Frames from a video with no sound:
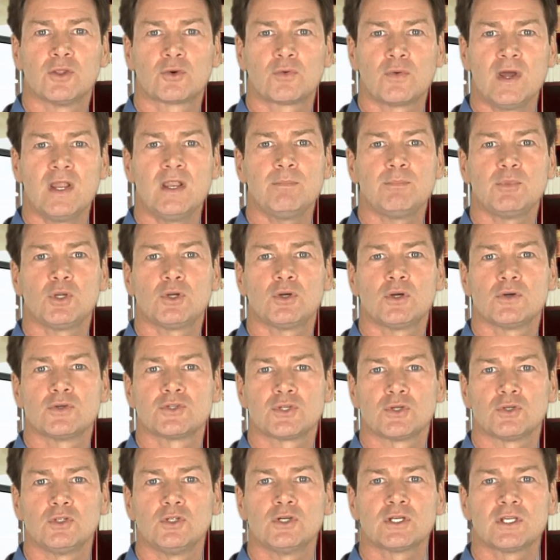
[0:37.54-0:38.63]
the credit
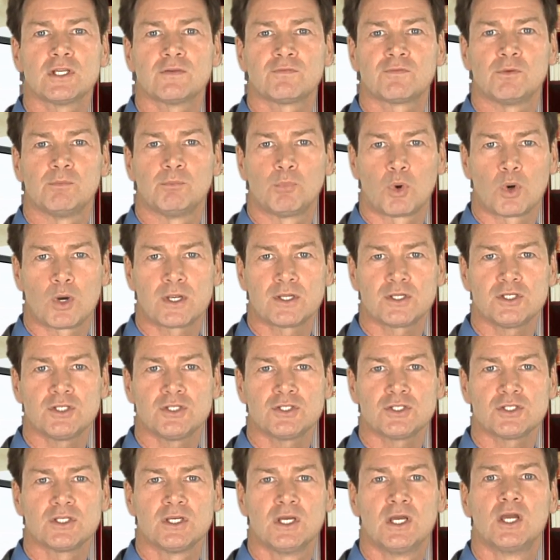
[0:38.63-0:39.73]
bureaus are looking for
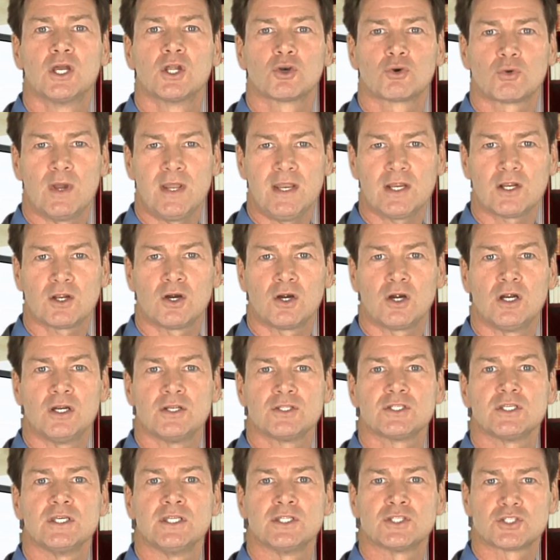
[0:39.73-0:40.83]
mortgages, credit
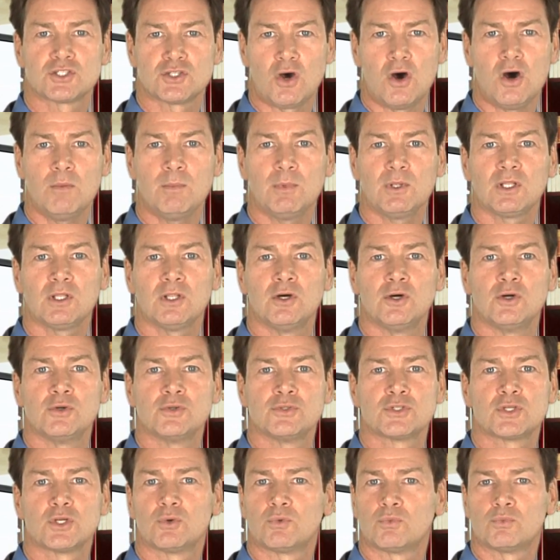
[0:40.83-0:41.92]
cards, installment
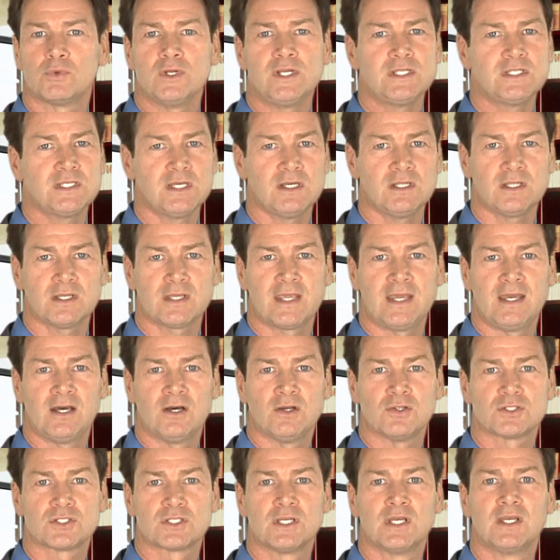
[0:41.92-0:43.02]
loans, retail
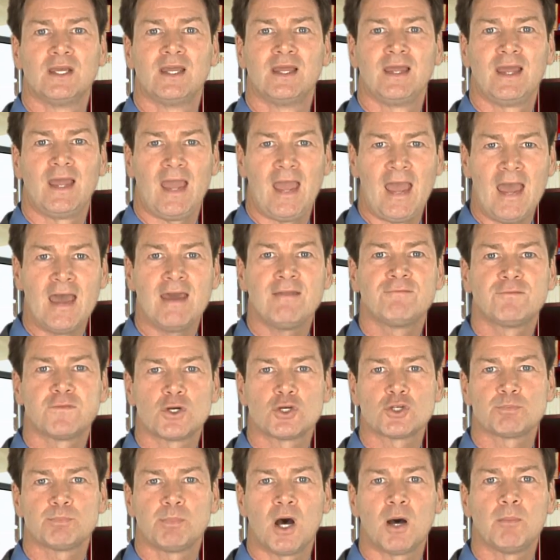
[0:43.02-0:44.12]
accounts,
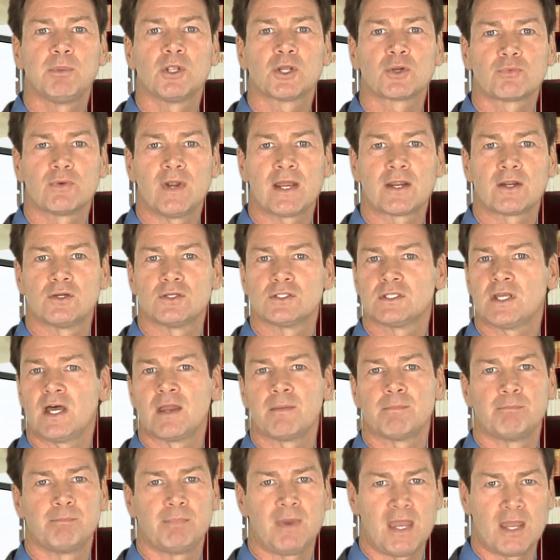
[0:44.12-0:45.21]
adverse public records
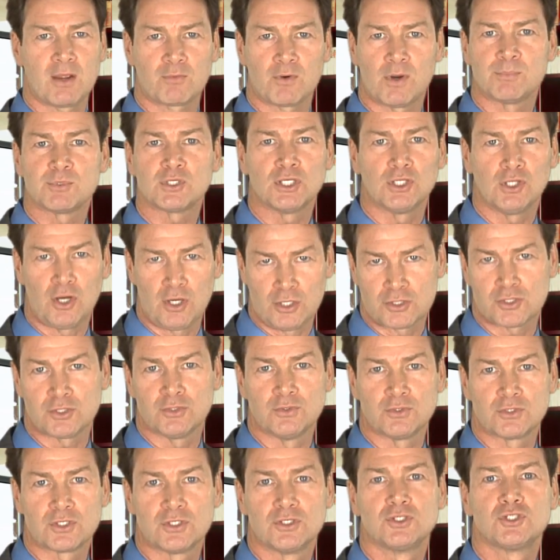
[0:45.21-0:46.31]
like bankruptcy
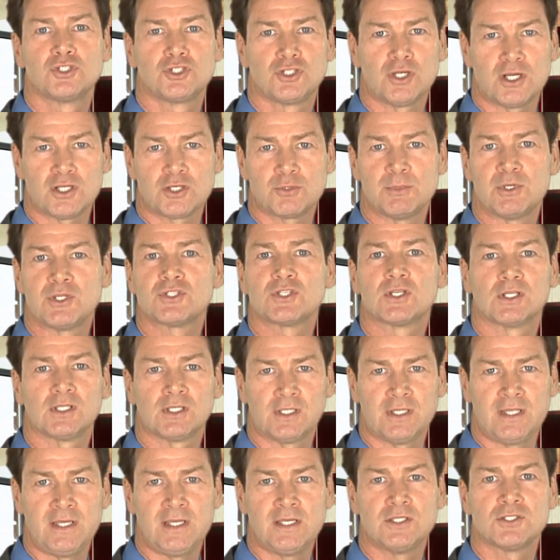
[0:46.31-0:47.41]
lawsuits, judgments,
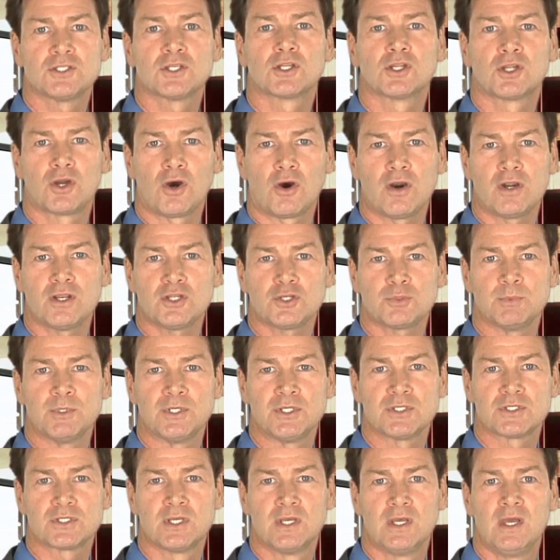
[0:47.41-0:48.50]
liens,
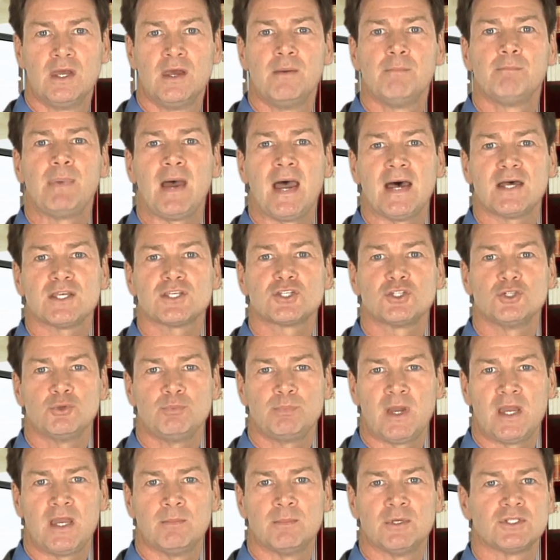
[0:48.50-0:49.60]
garnishments, past due
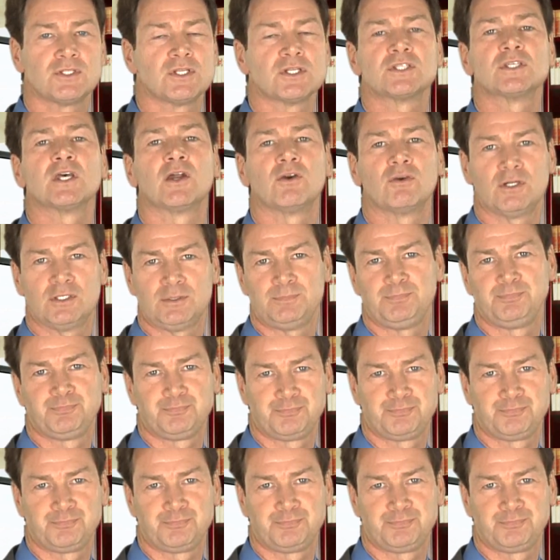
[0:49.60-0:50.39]
payments, et cetera.